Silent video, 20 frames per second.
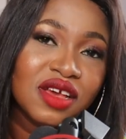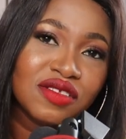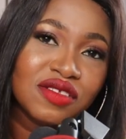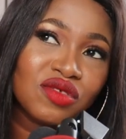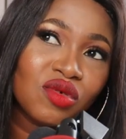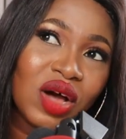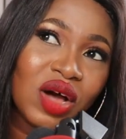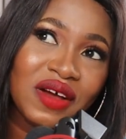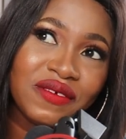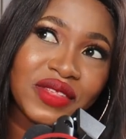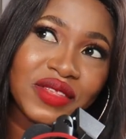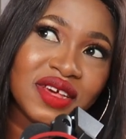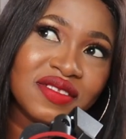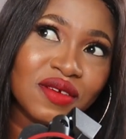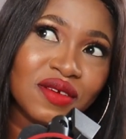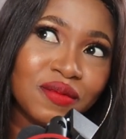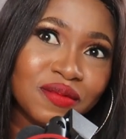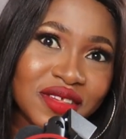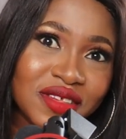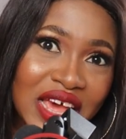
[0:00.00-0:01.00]
So after
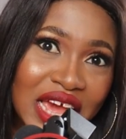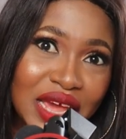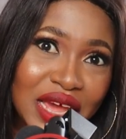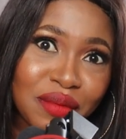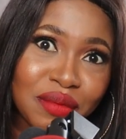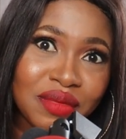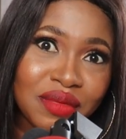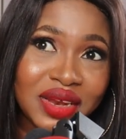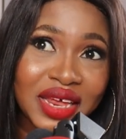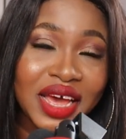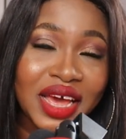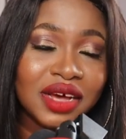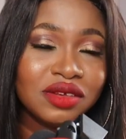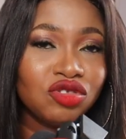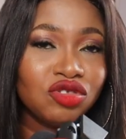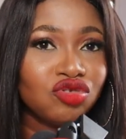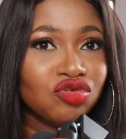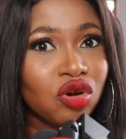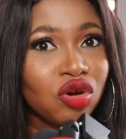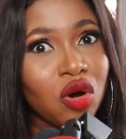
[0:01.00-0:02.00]
some time, they
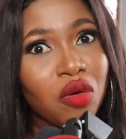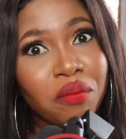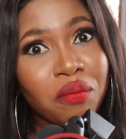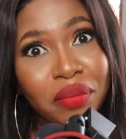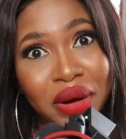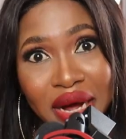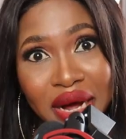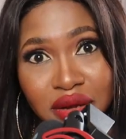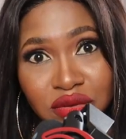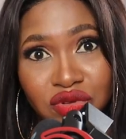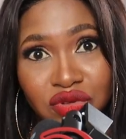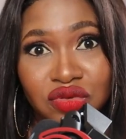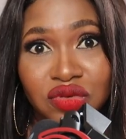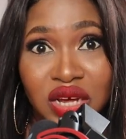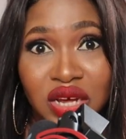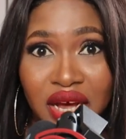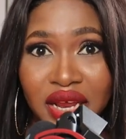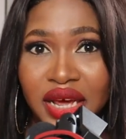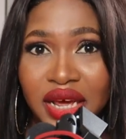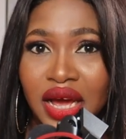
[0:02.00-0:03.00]
had to come back to
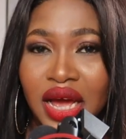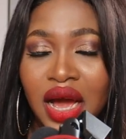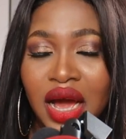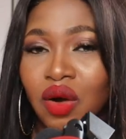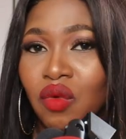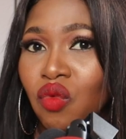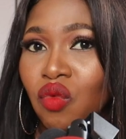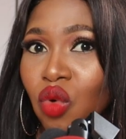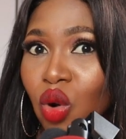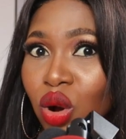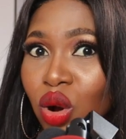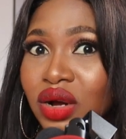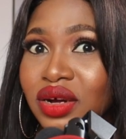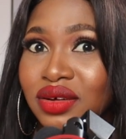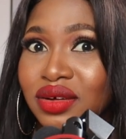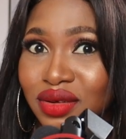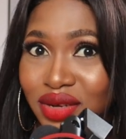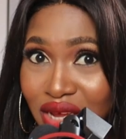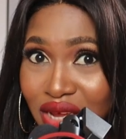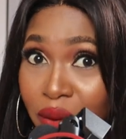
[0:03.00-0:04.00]
Ghana and
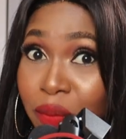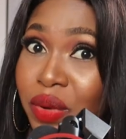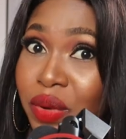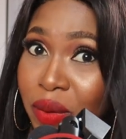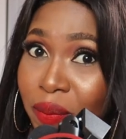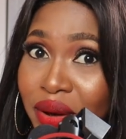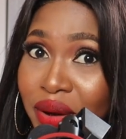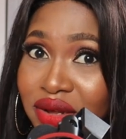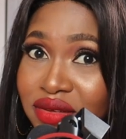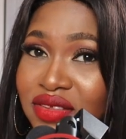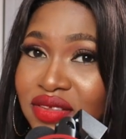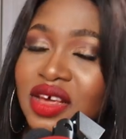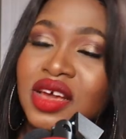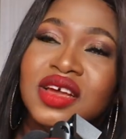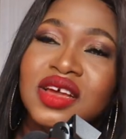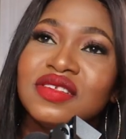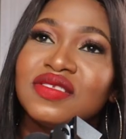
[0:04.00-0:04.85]
work their papers.